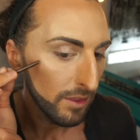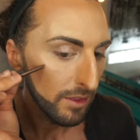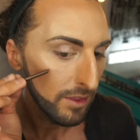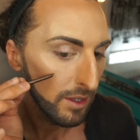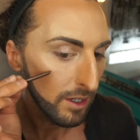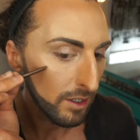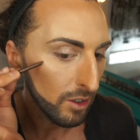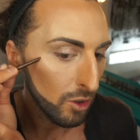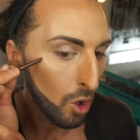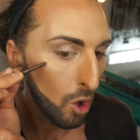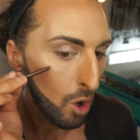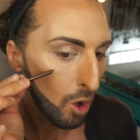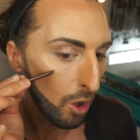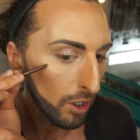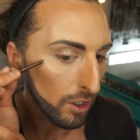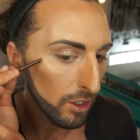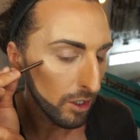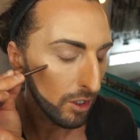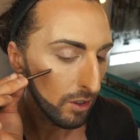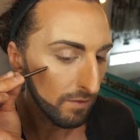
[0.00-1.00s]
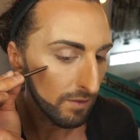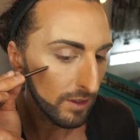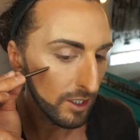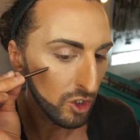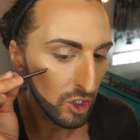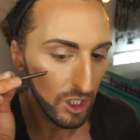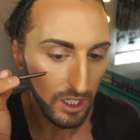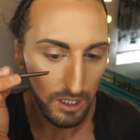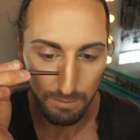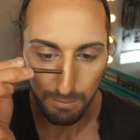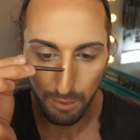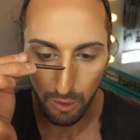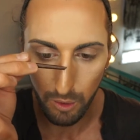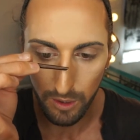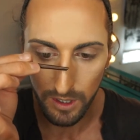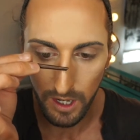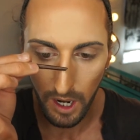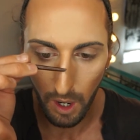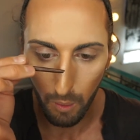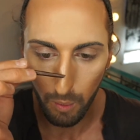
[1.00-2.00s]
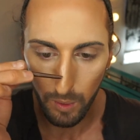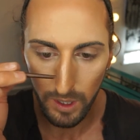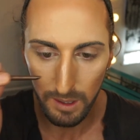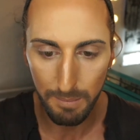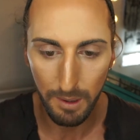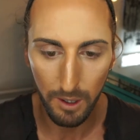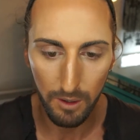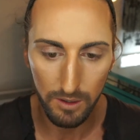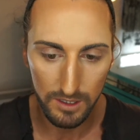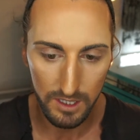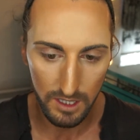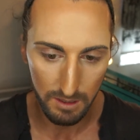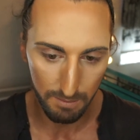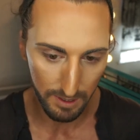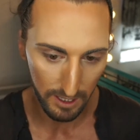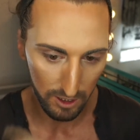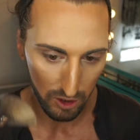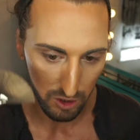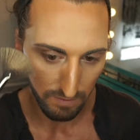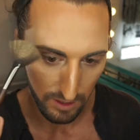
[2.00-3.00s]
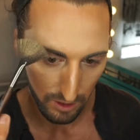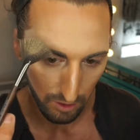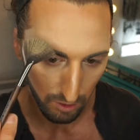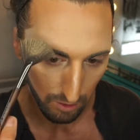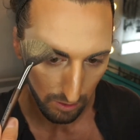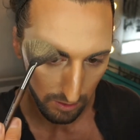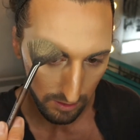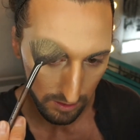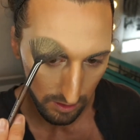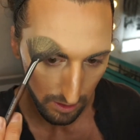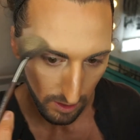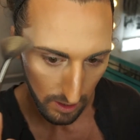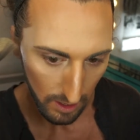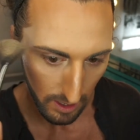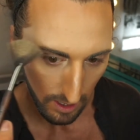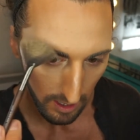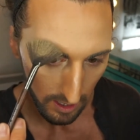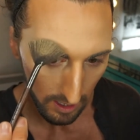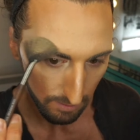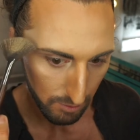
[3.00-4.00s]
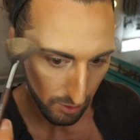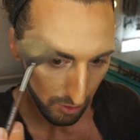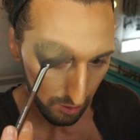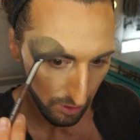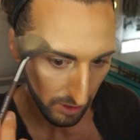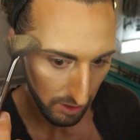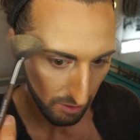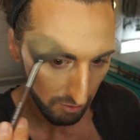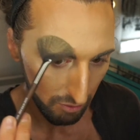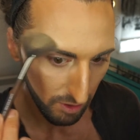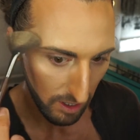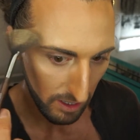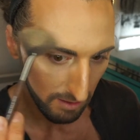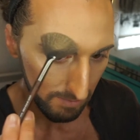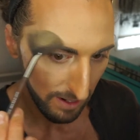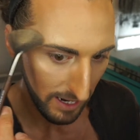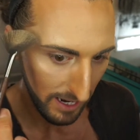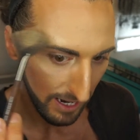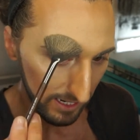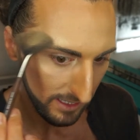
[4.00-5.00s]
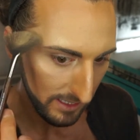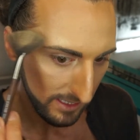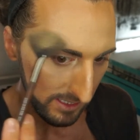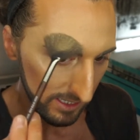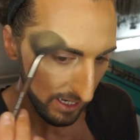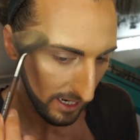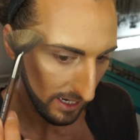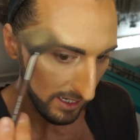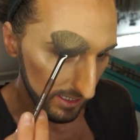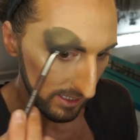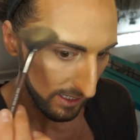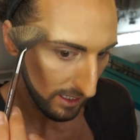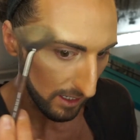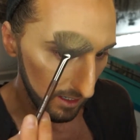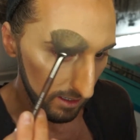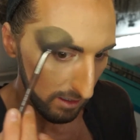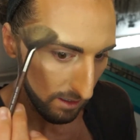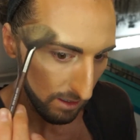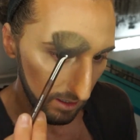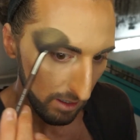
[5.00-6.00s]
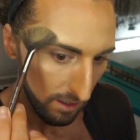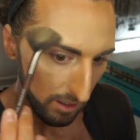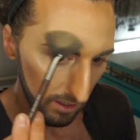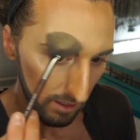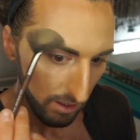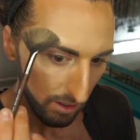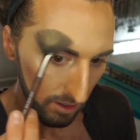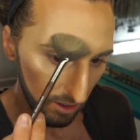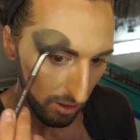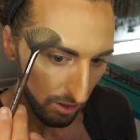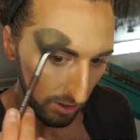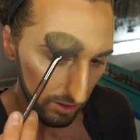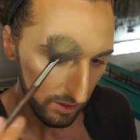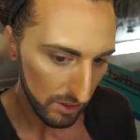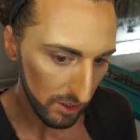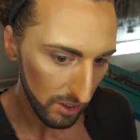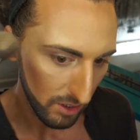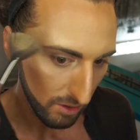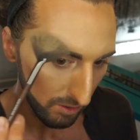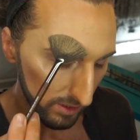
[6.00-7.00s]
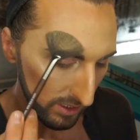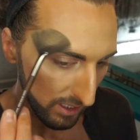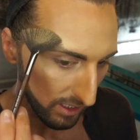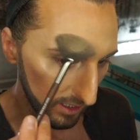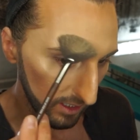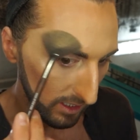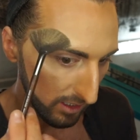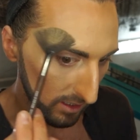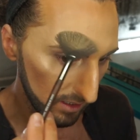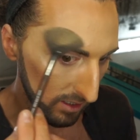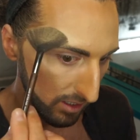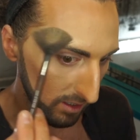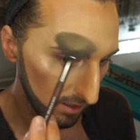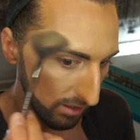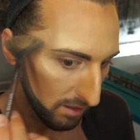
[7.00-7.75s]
the corner of the cheekbone, a wee bit onto the bridge of the nose. I'm just going to run my Anastasia onto those areas.